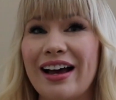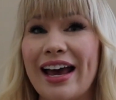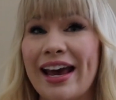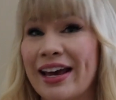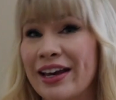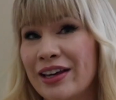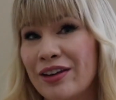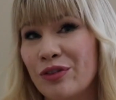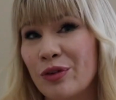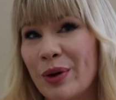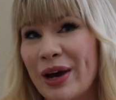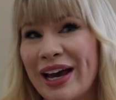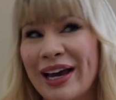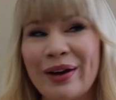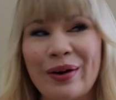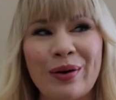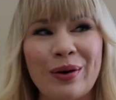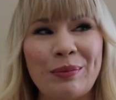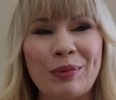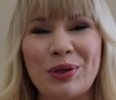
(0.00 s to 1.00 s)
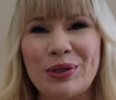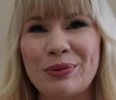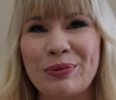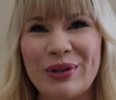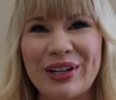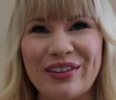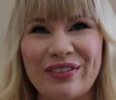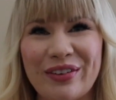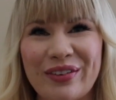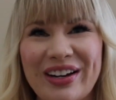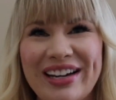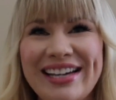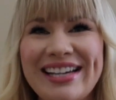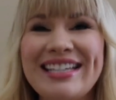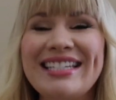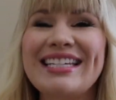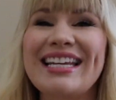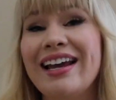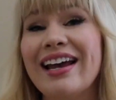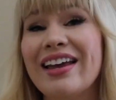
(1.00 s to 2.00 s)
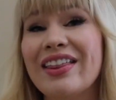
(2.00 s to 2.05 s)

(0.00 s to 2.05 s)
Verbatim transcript: a giveaway or multiple giveaways